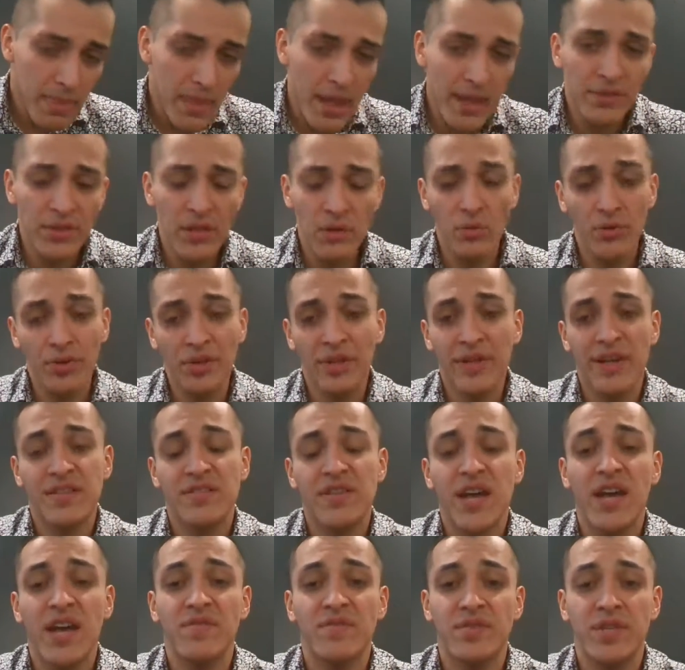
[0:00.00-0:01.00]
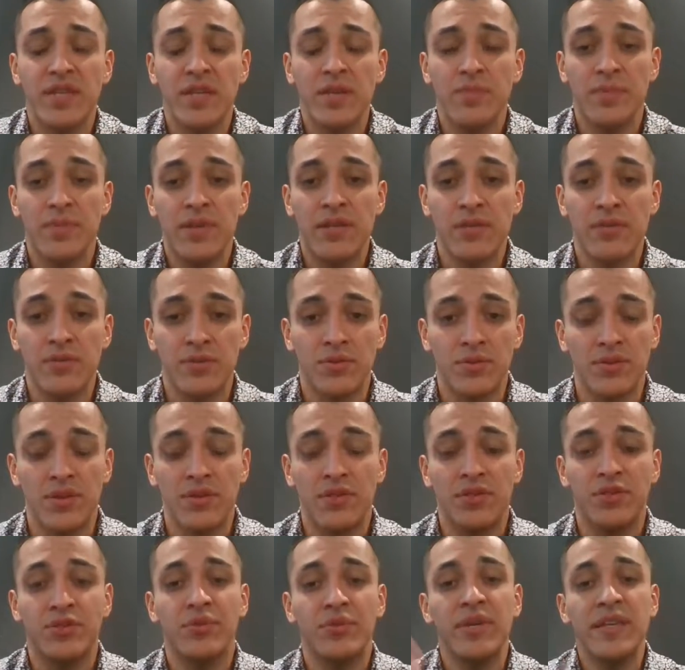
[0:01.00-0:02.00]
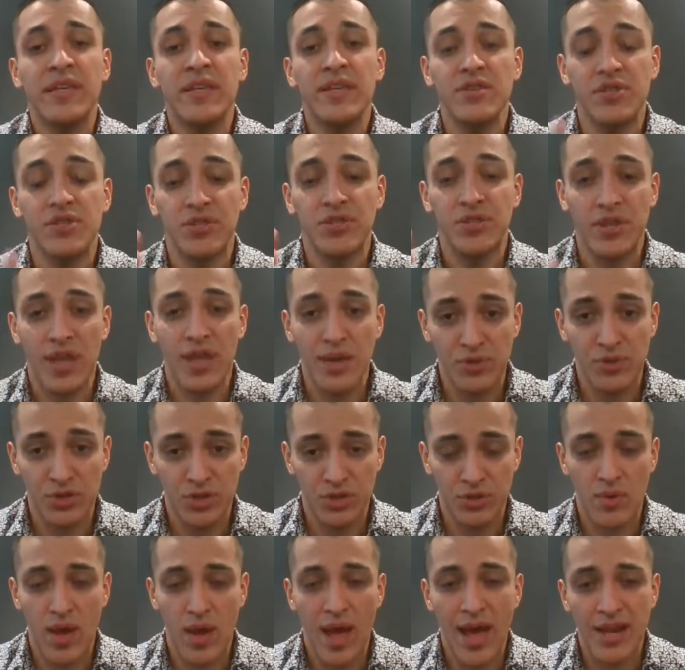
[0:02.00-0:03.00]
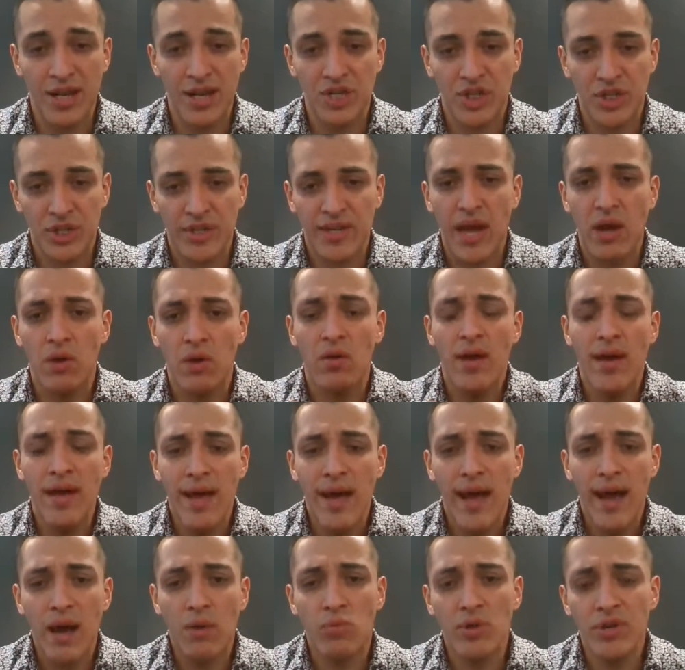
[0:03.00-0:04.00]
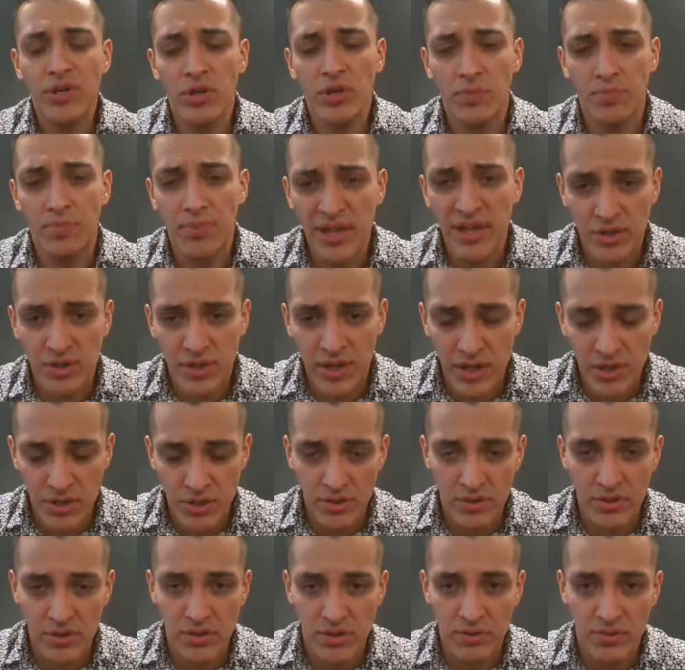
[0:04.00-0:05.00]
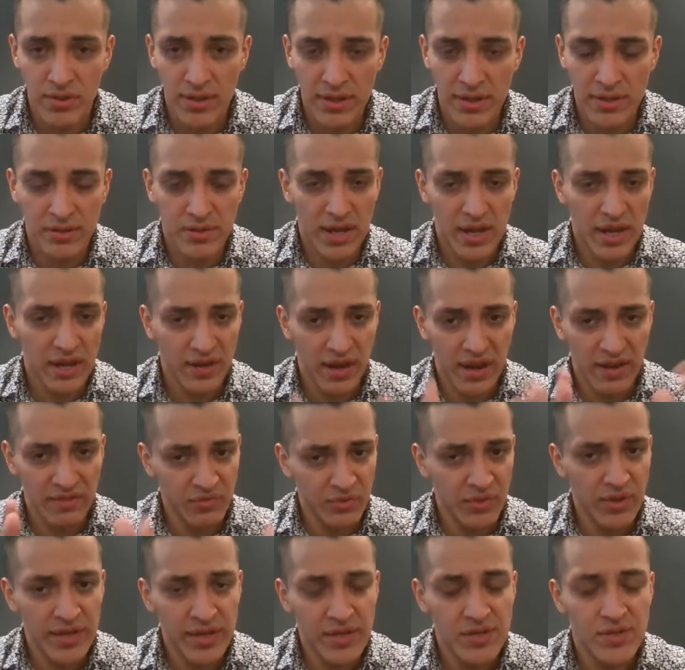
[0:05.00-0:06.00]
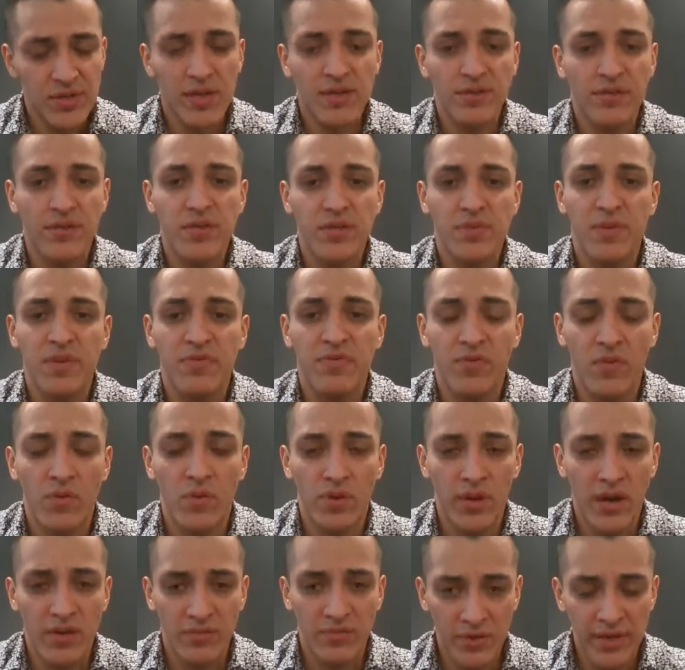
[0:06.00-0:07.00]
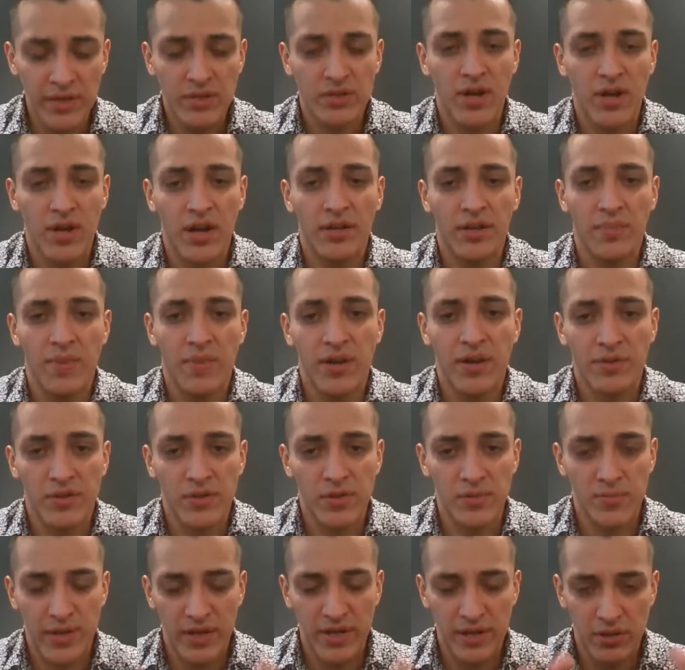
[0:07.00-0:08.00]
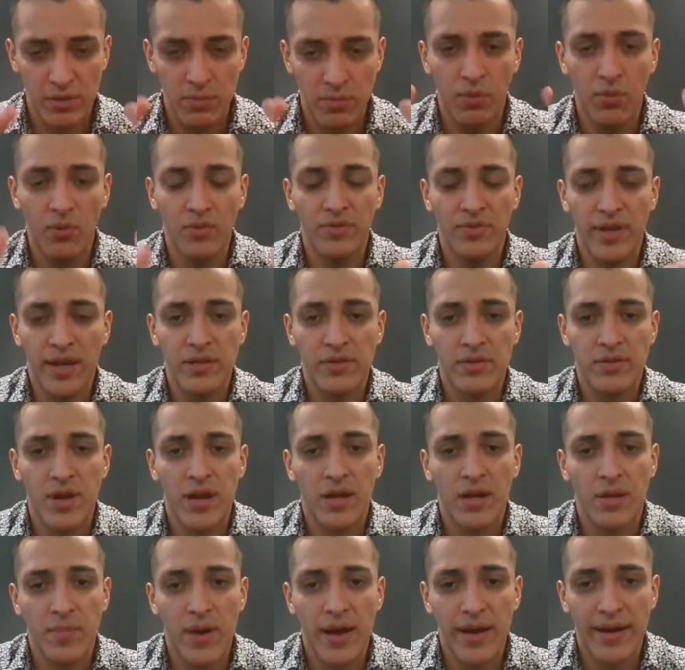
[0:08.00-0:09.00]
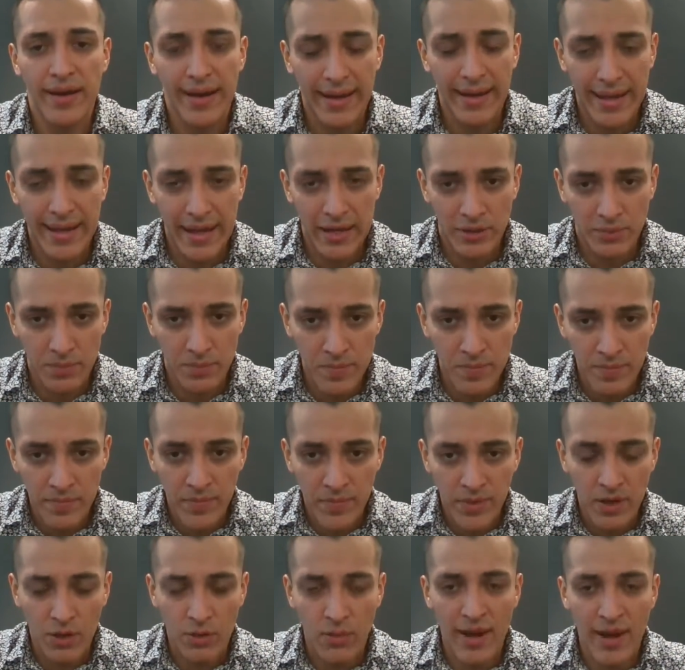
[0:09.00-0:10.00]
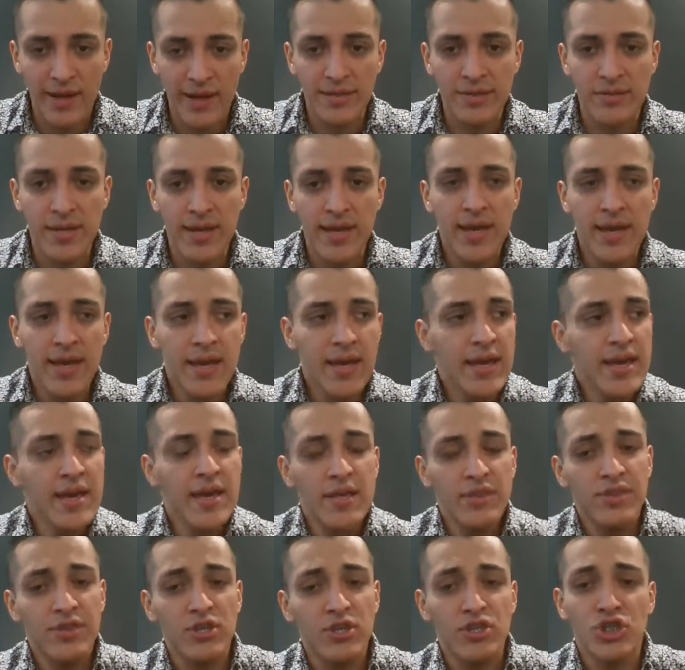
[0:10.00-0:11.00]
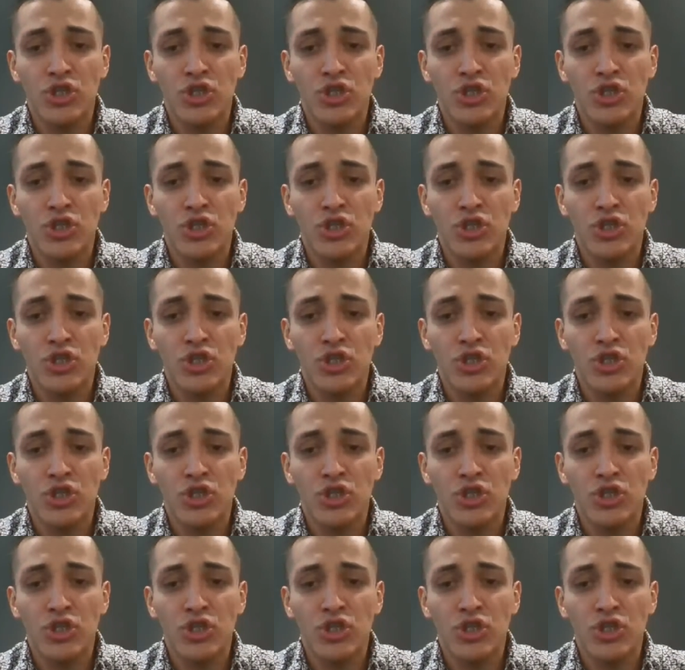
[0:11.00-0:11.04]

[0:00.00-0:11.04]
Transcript: And then we're going to dive deep into the 3-step strategy. Now, I want you to pay attention to this. I've already said this before. I've already talked about this, but it's important that I talk about it again, right? The